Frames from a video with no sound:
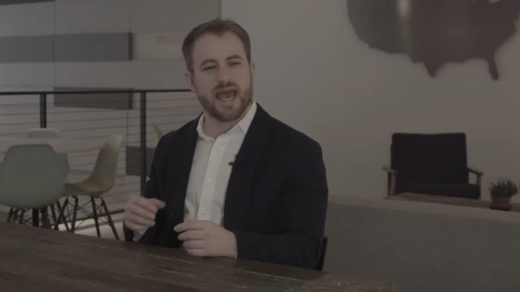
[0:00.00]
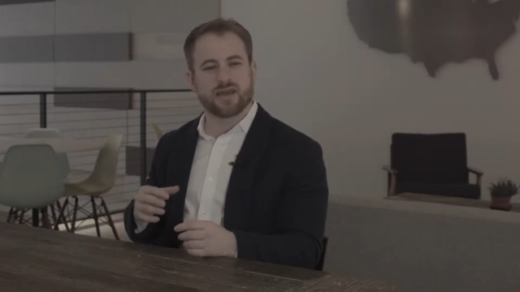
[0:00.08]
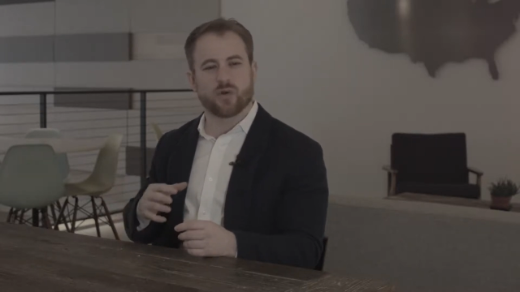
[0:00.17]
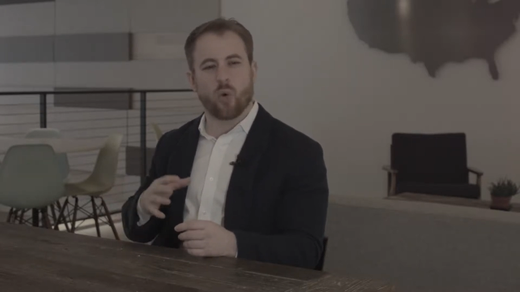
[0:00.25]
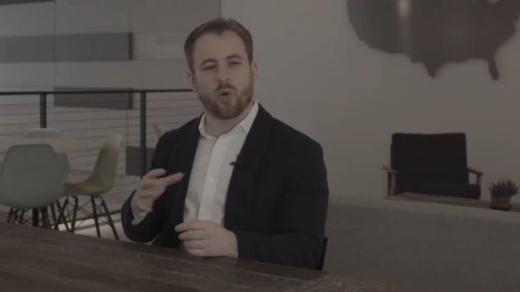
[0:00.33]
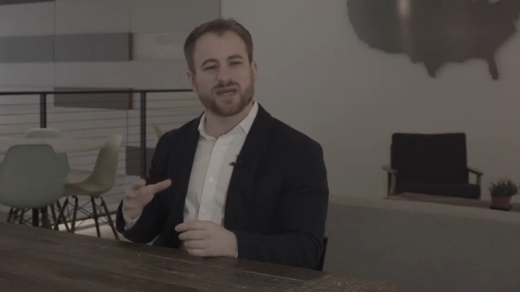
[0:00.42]

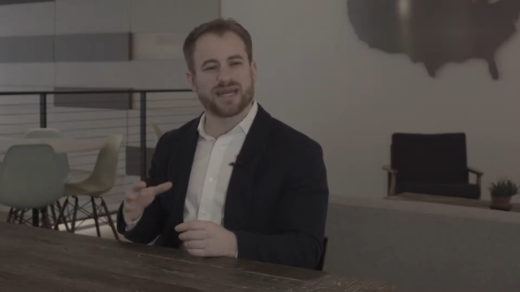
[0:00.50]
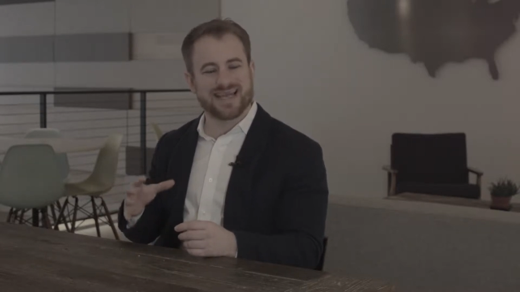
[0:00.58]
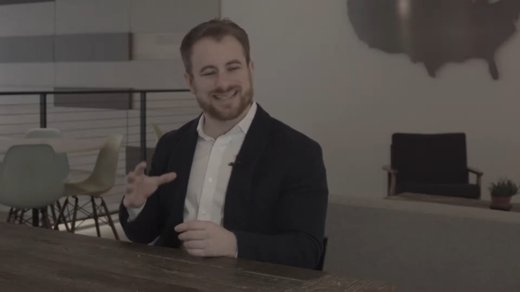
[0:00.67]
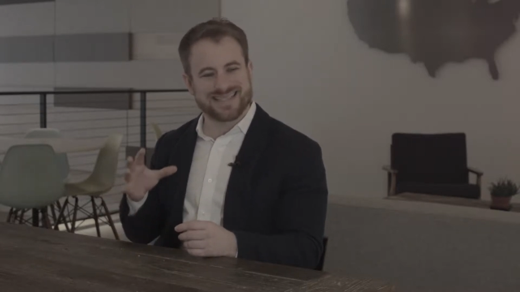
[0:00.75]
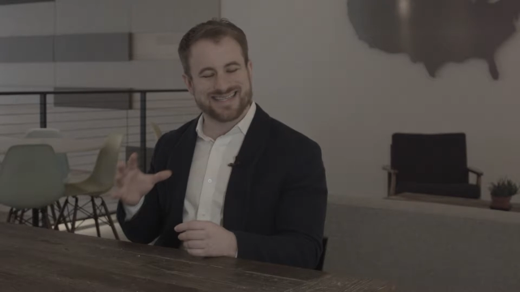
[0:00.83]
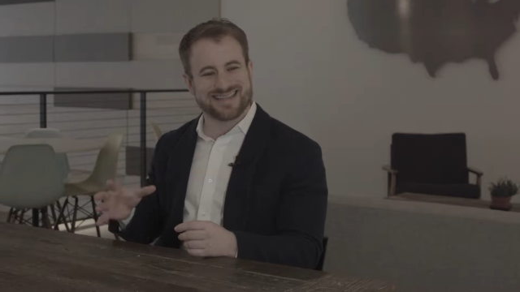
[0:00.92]
and
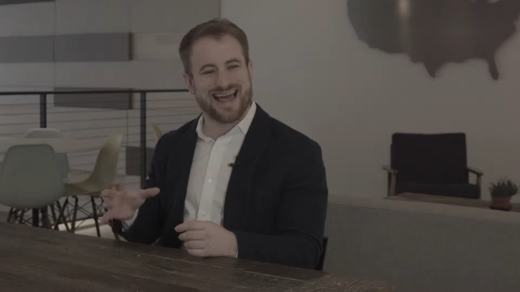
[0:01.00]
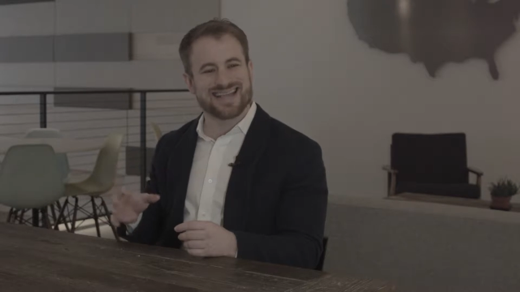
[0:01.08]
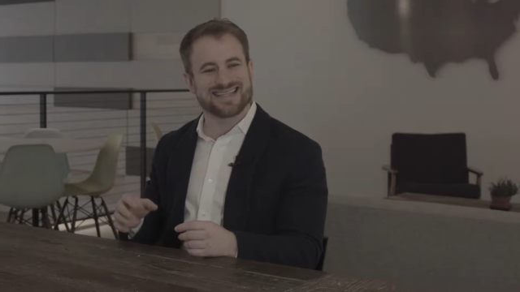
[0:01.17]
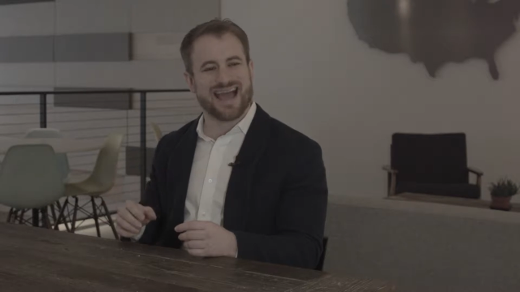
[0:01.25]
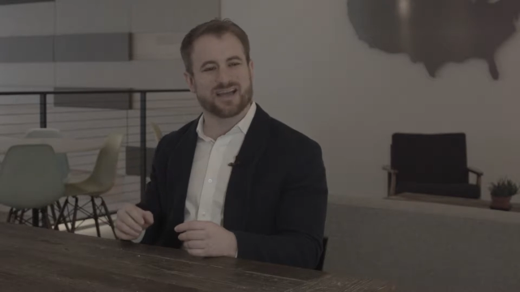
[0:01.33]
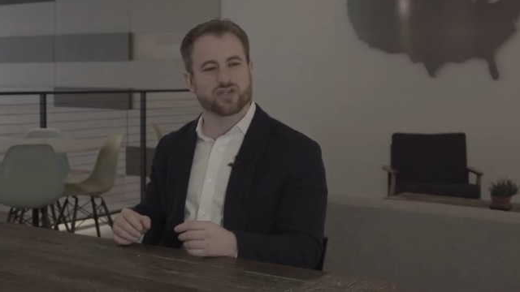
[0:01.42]
organizes
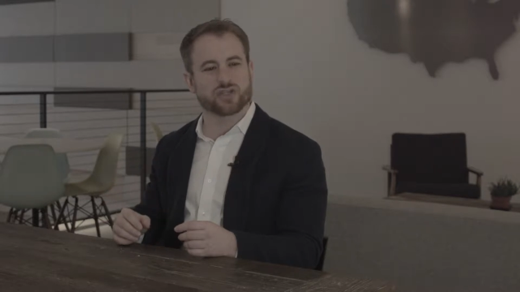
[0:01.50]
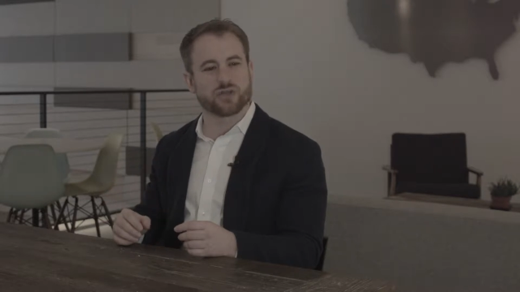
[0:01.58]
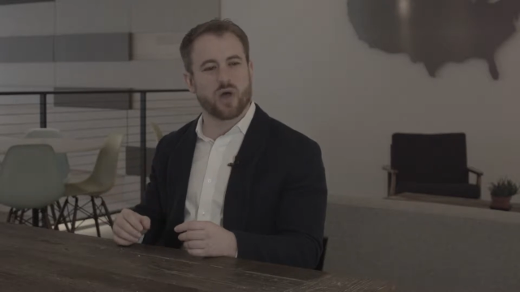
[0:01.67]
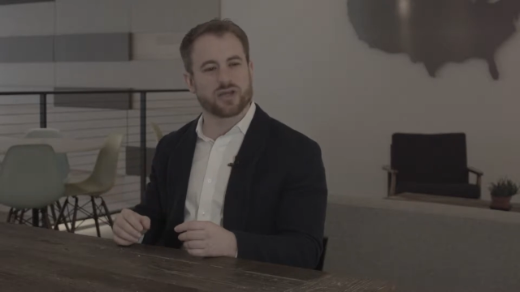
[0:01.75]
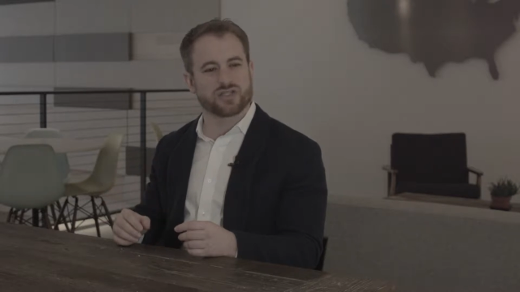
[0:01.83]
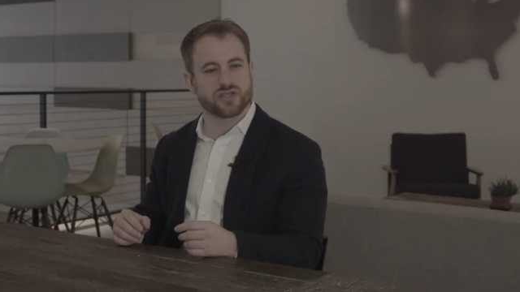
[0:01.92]
class action
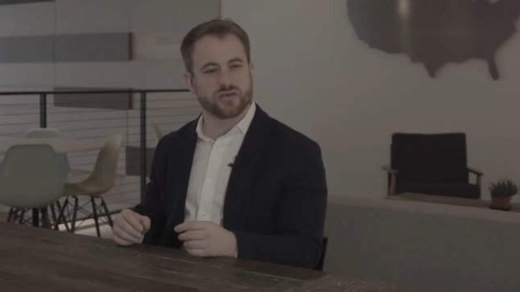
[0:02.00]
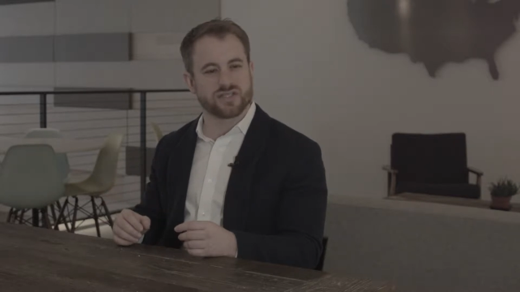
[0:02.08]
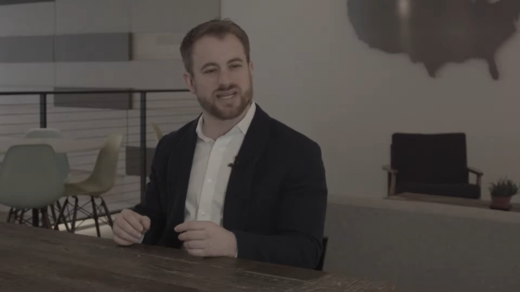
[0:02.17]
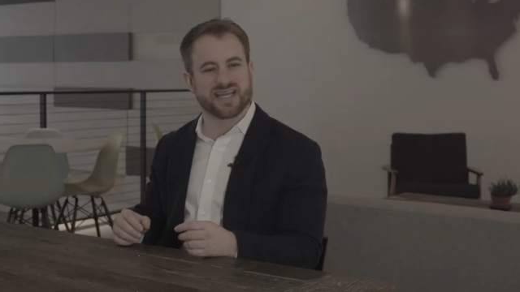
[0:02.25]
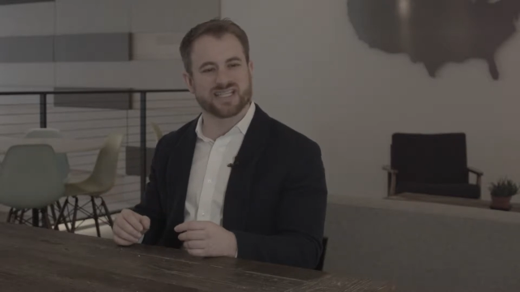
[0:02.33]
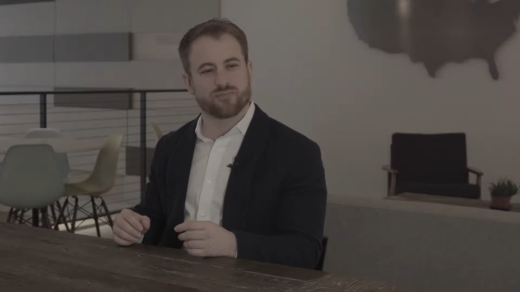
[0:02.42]

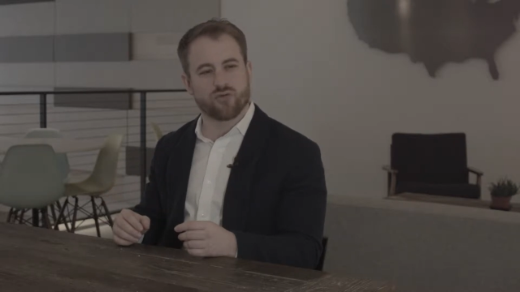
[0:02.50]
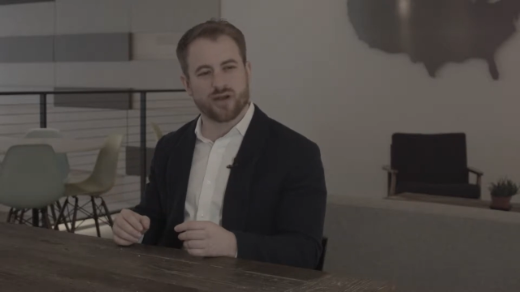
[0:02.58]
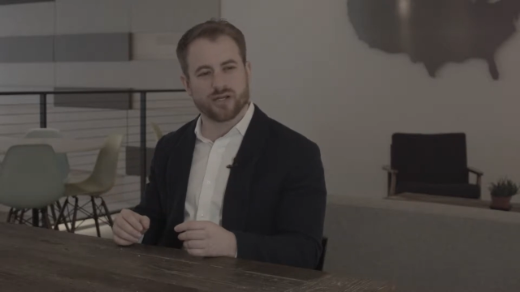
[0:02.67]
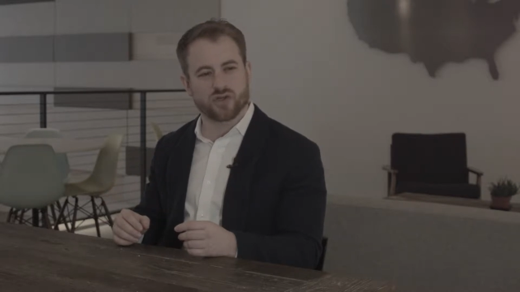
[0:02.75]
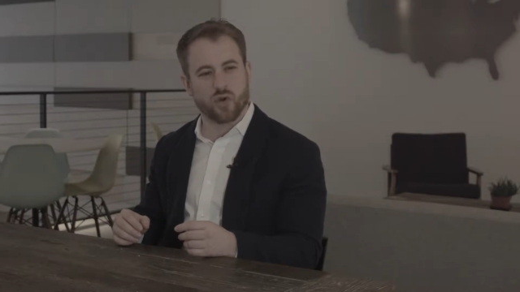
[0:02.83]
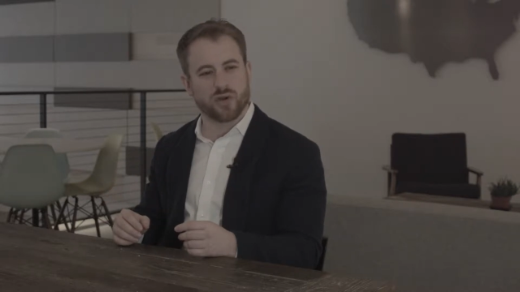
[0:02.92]
lawsuits against
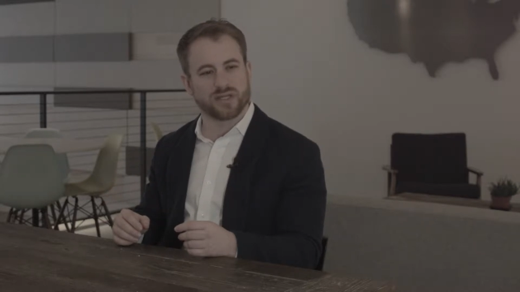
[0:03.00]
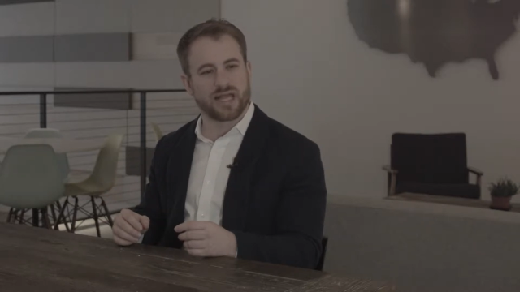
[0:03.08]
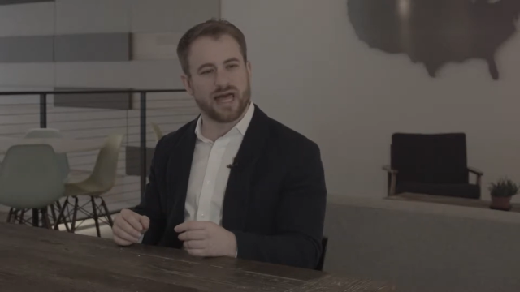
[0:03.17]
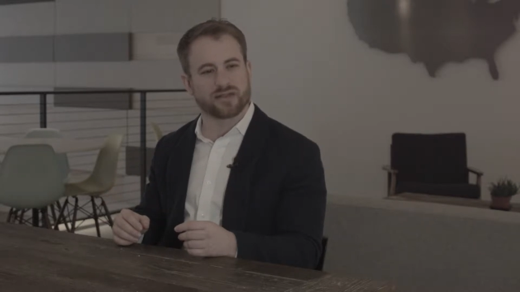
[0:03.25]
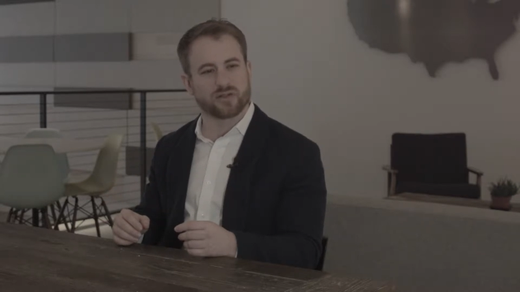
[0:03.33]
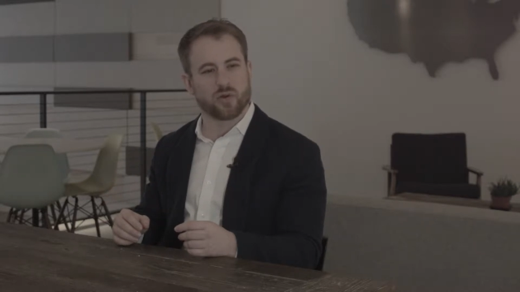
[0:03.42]
predatory
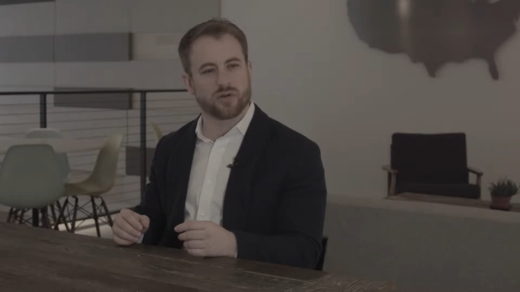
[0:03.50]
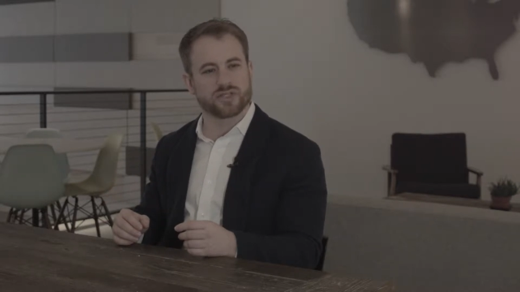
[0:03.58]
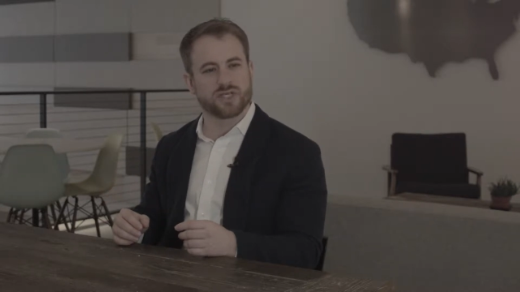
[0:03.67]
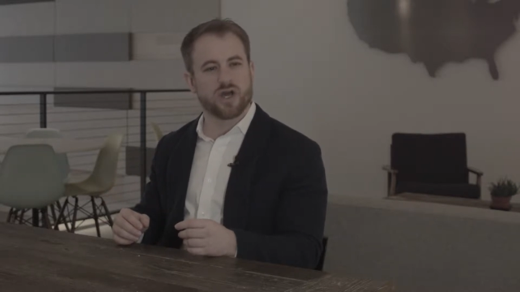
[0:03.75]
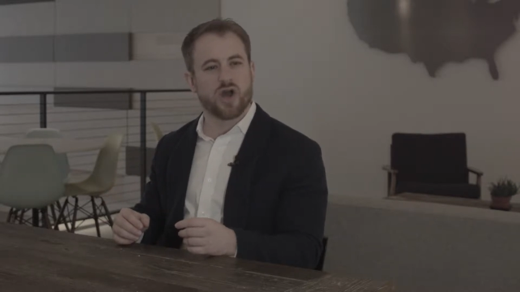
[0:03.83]
landlords.